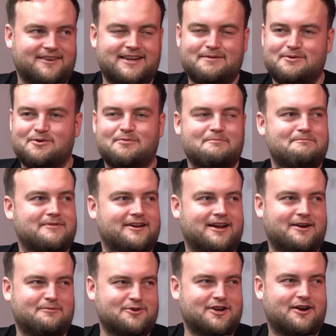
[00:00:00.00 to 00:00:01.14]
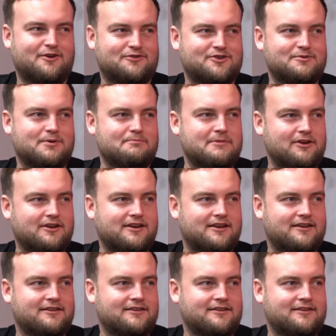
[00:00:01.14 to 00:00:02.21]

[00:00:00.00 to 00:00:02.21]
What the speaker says: Yeah, we don't put... How often do you put milk in it?